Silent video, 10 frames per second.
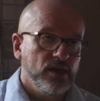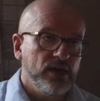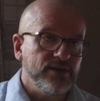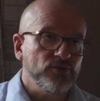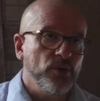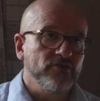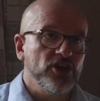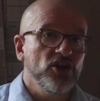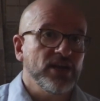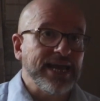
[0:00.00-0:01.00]
If you are an
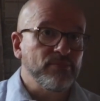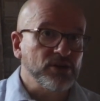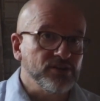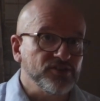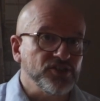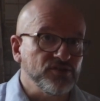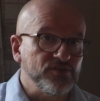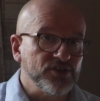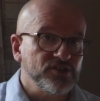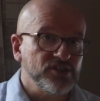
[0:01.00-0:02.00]
early applicant to
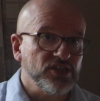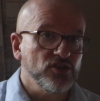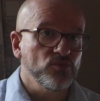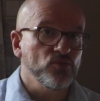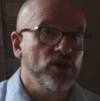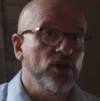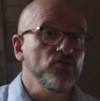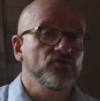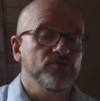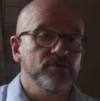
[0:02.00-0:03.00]
university, you will
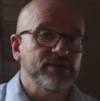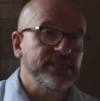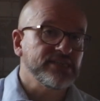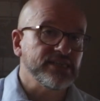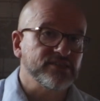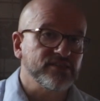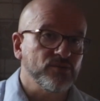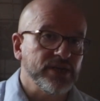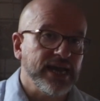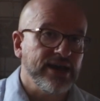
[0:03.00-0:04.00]
know from the meetings that
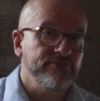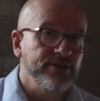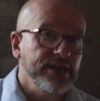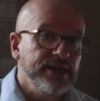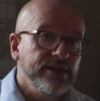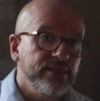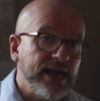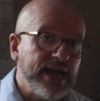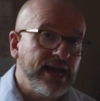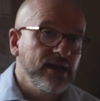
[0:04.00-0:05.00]
we have
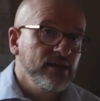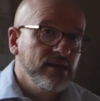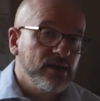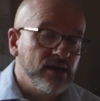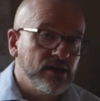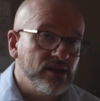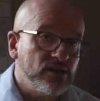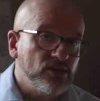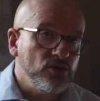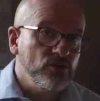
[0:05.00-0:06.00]
that
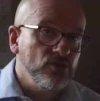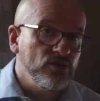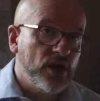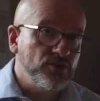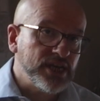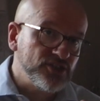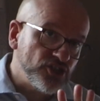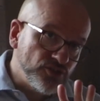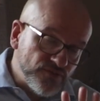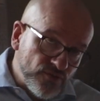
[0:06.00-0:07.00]
you only get to
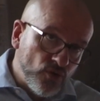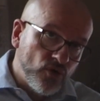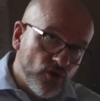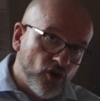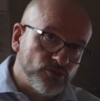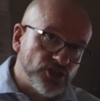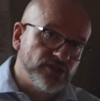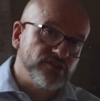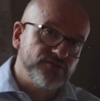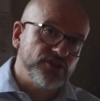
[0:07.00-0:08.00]
choose 4
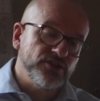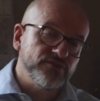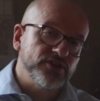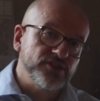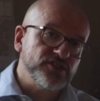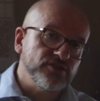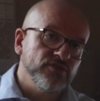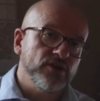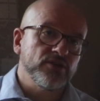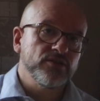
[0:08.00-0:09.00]
options for university
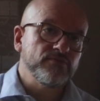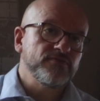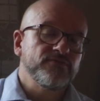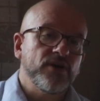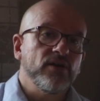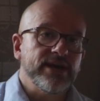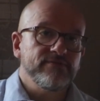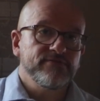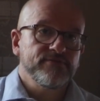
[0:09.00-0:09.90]
rather than 5.